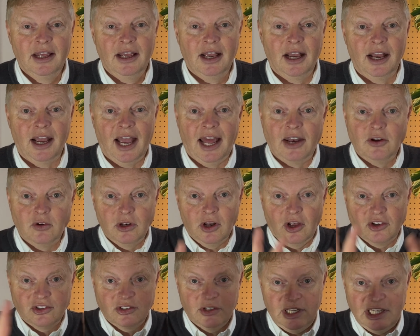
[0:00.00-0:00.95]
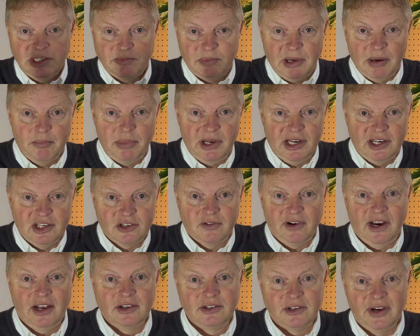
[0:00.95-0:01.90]
And there were lots of these pimplings
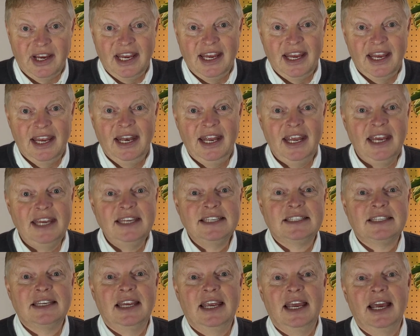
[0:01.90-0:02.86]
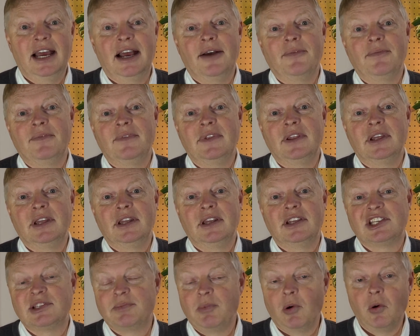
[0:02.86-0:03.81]
around. So it is the
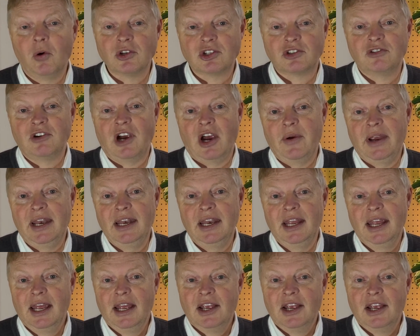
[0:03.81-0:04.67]
spores growing.